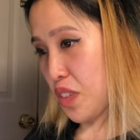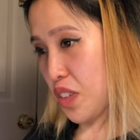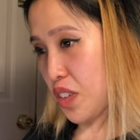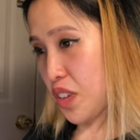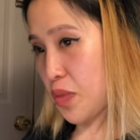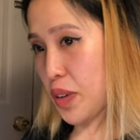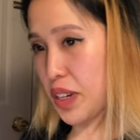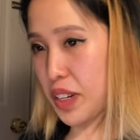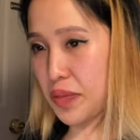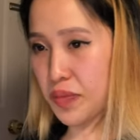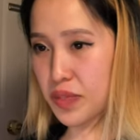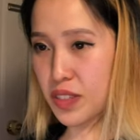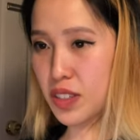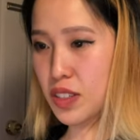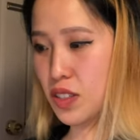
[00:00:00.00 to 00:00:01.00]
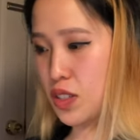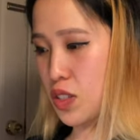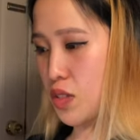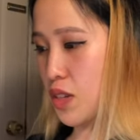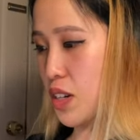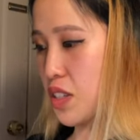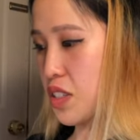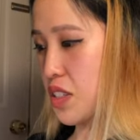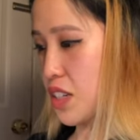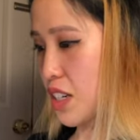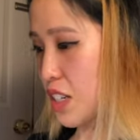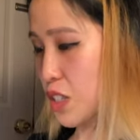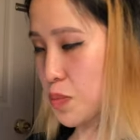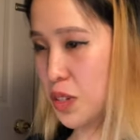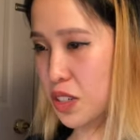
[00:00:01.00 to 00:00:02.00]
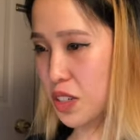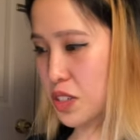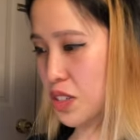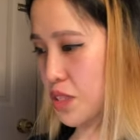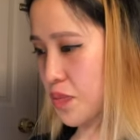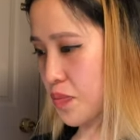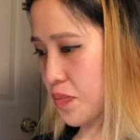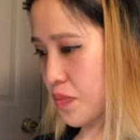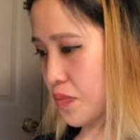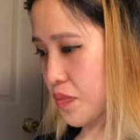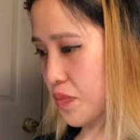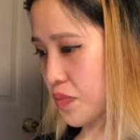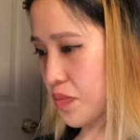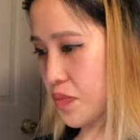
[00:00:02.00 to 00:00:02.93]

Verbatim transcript: Alrighty. So on to the next box. Wait, switch.